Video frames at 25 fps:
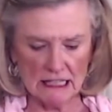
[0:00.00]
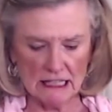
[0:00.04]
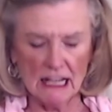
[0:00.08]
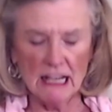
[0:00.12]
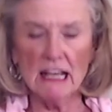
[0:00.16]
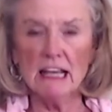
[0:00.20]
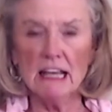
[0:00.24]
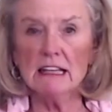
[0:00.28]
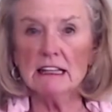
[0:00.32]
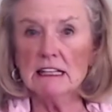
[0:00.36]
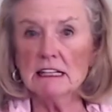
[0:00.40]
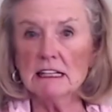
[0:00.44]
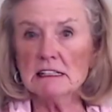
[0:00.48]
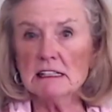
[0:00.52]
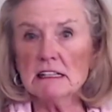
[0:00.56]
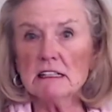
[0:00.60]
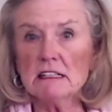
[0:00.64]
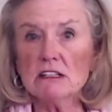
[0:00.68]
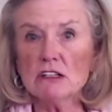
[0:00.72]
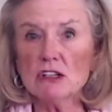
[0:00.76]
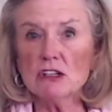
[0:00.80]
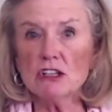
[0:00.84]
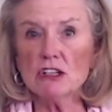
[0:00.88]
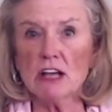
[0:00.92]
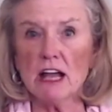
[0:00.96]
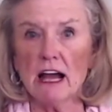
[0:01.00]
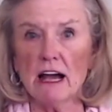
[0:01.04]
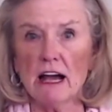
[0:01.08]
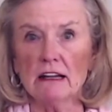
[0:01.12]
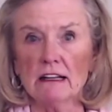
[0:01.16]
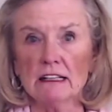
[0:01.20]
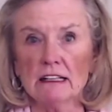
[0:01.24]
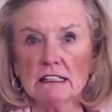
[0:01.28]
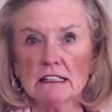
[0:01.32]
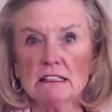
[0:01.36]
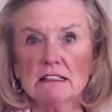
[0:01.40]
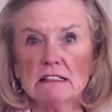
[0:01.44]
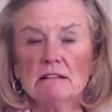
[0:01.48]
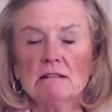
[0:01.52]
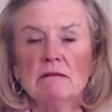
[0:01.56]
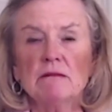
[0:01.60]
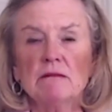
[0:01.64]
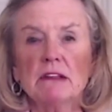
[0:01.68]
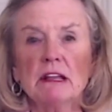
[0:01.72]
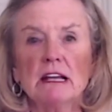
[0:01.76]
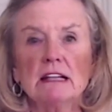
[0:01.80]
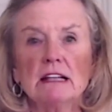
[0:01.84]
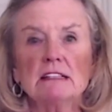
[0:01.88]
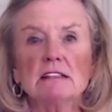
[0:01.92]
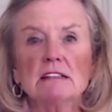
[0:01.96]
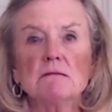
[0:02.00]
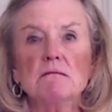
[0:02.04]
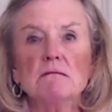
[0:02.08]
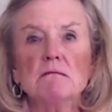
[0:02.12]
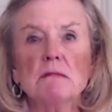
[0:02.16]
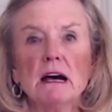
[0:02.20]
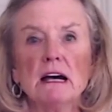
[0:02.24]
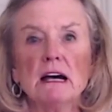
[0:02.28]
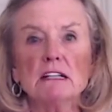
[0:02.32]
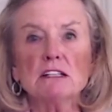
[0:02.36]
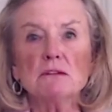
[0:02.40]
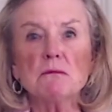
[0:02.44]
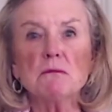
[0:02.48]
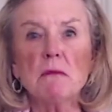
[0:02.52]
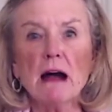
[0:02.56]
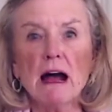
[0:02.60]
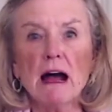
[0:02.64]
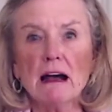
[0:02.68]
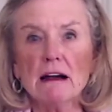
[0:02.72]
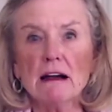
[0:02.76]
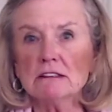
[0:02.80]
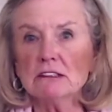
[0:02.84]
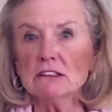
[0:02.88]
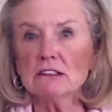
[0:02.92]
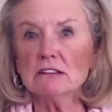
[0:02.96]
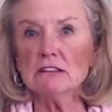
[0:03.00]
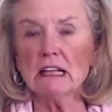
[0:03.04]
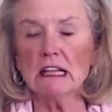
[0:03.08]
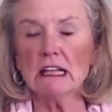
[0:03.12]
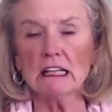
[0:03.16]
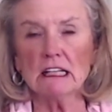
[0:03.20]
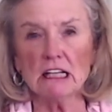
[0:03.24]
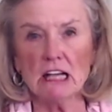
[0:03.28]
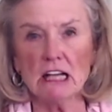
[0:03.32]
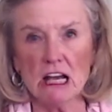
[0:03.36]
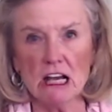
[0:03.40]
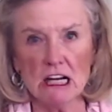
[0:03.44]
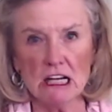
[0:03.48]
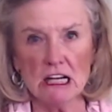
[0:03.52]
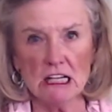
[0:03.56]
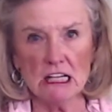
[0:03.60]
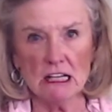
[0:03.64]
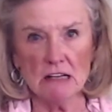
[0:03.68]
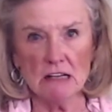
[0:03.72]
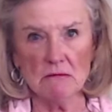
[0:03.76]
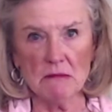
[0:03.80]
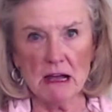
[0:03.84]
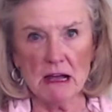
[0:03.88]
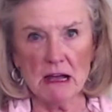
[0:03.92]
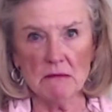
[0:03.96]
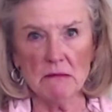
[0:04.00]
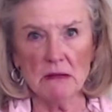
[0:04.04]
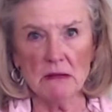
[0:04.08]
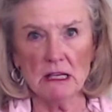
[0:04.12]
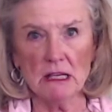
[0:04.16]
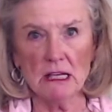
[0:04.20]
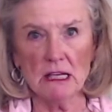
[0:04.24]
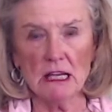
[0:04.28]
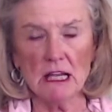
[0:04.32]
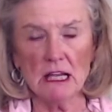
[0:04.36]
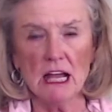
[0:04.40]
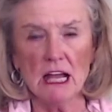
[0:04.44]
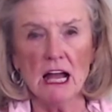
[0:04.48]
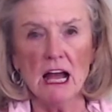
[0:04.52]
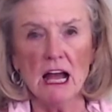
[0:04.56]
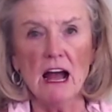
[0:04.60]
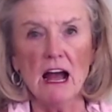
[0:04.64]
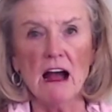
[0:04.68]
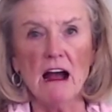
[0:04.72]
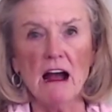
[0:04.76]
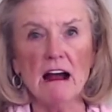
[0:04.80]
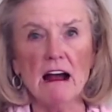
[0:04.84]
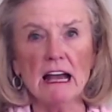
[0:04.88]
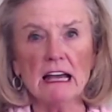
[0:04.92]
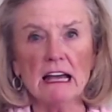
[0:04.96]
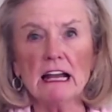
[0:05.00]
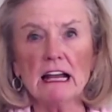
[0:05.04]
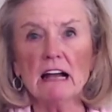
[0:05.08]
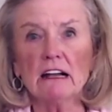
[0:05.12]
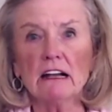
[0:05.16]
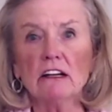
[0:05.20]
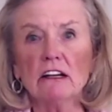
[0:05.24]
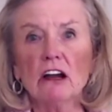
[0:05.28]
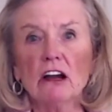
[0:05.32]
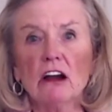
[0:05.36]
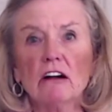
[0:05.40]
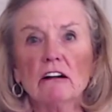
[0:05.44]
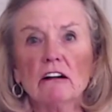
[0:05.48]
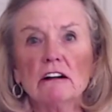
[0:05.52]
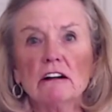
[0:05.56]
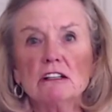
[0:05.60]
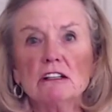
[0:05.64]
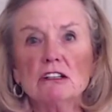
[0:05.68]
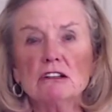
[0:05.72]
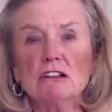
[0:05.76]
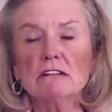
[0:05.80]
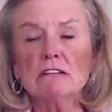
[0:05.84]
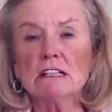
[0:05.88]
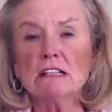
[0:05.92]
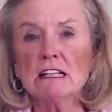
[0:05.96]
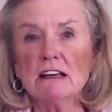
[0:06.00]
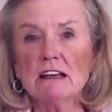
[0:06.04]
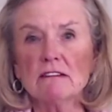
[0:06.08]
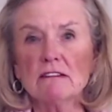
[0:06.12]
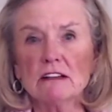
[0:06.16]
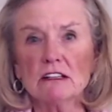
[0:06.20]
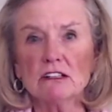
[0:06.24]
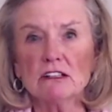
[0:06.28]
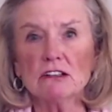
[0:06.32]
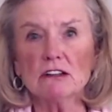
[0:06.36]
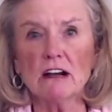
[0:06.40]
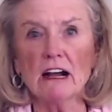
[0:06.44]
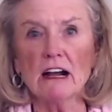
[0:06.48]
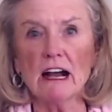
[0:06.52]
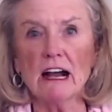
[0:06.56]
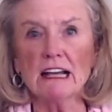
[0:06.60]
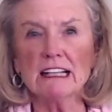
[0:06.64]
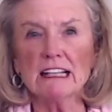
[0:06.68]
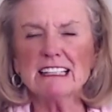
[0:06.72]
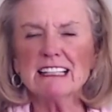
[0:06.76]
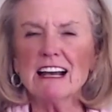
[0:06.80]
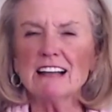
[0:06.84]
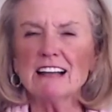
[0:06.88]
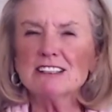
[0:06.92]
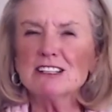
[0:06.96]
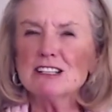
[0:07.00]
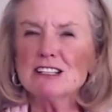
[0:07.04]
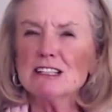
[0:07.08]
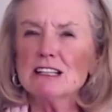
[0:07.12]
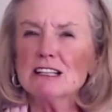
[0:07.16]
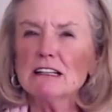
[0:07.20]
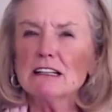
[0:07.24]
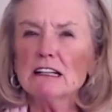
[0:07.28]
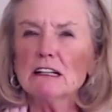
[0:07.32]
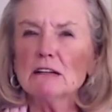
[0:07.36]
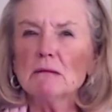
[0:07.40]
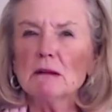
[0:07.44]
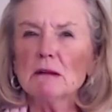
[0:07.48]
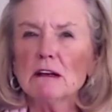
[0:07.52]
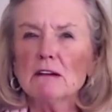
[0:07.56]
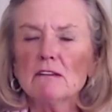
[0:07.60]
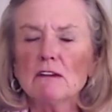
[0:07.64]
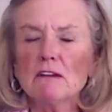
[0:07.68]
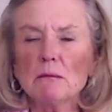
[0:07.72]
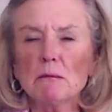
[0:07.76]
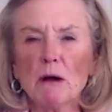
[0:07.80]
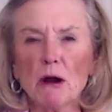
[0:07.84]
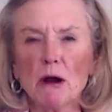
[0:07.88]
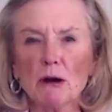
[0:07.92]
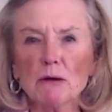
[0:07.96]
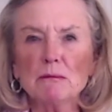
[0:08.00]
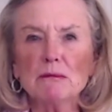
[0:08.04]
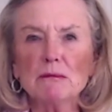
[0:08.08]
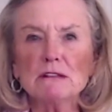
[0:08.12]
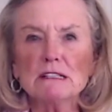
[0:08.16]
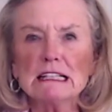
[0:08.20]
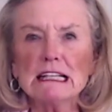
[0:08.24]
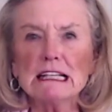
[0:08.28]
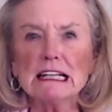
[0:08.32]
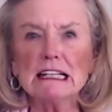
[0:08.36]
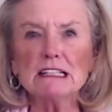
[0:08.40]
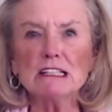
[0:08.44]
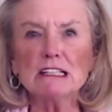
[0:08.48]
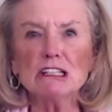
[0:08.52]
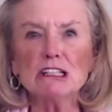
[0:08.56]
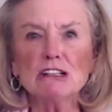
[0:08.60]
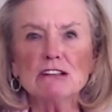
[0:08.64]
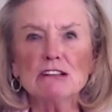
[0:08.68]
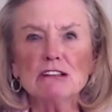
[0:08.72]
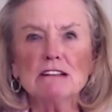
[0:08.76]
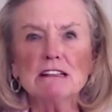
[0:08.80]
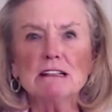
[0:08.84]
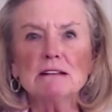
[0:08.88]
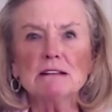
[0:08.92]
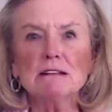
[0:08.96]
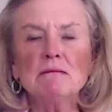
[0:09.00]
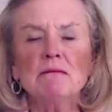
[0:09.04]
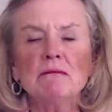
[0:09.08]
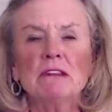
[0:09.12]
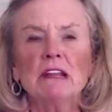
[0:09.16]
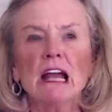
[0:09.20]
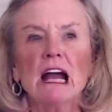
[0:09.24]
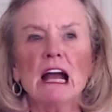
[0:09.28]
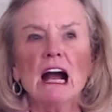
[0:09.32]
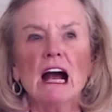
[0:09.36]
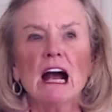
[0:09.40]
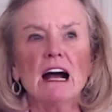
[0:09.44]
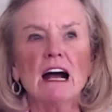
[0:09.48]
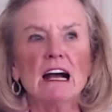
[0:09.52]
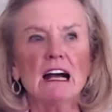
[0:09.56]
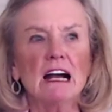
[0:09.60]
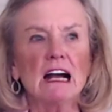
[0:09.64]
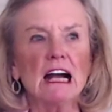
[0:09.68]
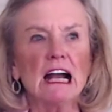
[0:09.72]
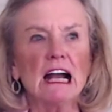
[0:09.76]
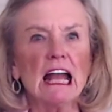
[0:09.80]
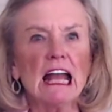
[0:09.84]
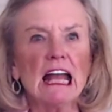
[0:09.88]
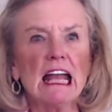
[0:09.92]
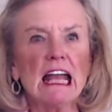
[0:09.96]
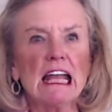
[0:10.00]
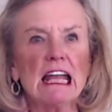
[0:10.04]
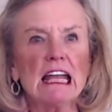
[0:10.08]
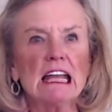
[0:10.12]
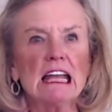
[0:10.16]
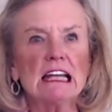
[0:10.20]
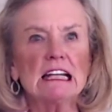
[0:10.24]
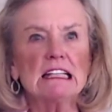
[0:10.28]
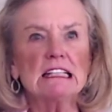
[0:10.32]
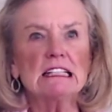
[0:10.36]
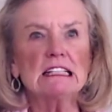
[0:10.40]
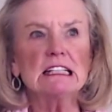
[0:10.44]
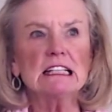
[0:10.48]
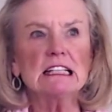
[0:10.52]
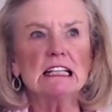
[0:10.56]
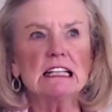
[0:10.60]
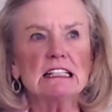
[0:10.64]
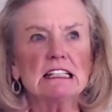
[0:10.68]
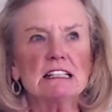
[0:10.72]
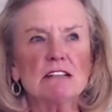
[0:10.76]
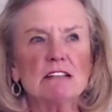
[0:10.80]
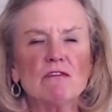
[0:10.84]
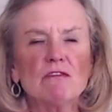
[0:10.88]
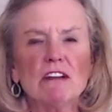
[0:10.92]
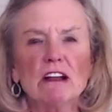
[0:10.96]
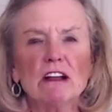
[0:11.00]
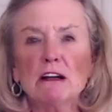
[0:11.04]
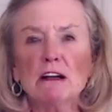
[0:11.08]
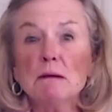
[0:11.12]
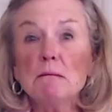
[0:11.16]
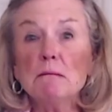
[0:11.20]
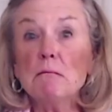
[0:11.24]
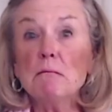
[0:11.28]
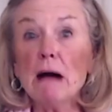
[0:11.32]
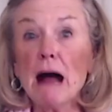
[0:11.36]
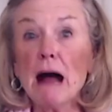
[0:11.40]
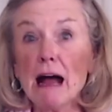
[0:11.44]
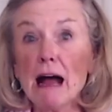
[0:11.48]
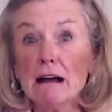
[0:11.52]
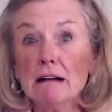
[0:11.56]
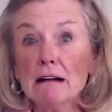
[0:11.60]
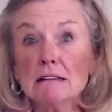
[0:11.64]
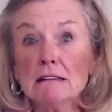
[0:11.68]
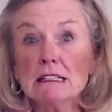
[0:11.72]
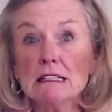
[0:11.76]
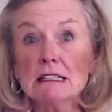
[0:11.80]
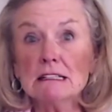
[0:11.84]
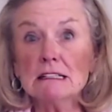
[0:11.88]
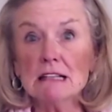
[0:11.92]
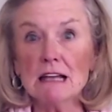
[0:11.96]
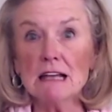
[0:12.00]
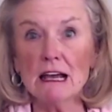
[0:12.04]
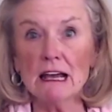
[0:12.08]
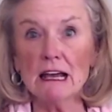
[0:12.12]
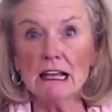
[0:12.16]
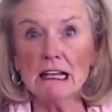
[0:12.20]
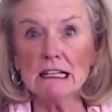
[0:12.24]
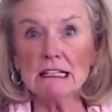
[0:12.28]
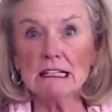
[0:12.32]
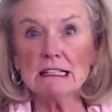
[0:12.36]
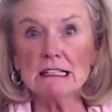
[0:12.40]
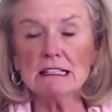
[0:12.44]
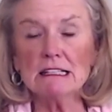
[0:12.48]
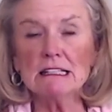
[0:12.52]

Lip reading: This is a shallot. It's much milder than an onion might be. And I encourage you to give it a try. It's got just a little bit of a purple tint to it, and it's very mild in taste.